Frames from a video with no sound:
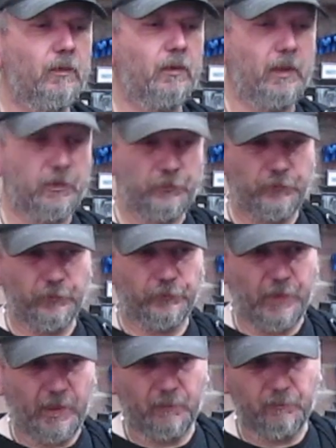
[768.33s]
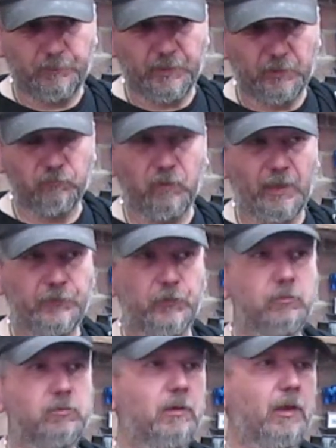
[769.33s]
It's just that big
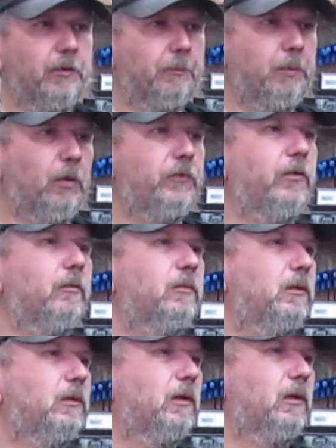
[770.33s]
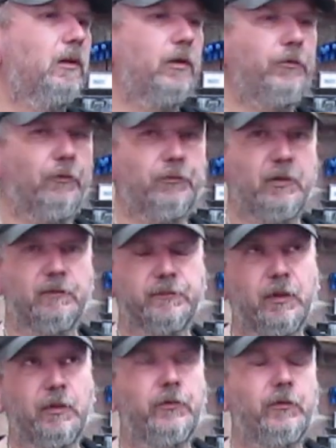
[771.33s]
rattle at the bottom. Because obviously at
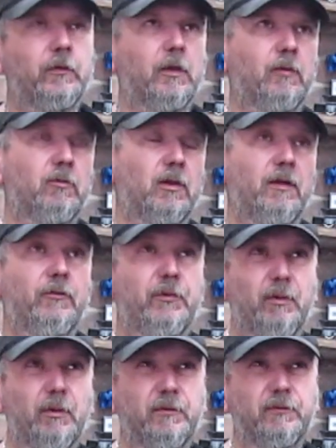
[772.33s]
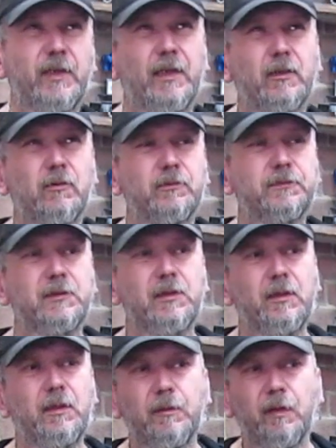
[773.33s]
first it's like, well, I've thrown a valve.
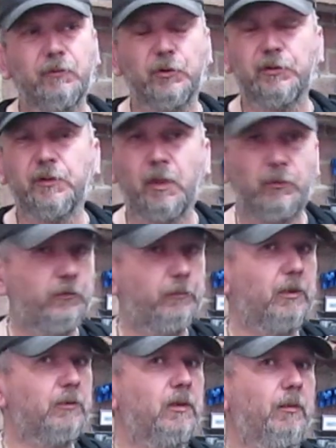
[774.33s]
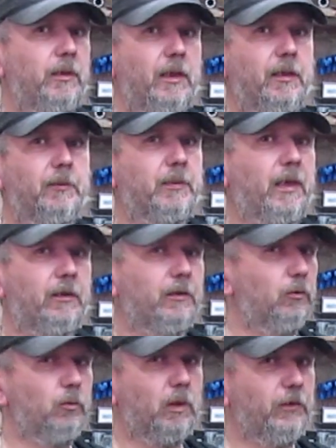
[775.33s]
I've got no smoke coming out the back,
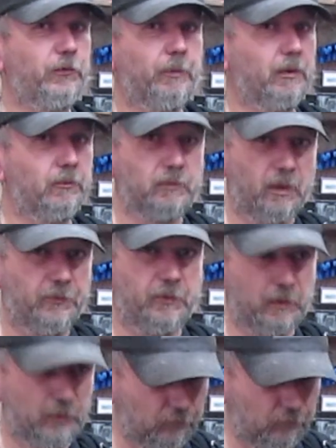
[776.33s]
no white smoke, nothing.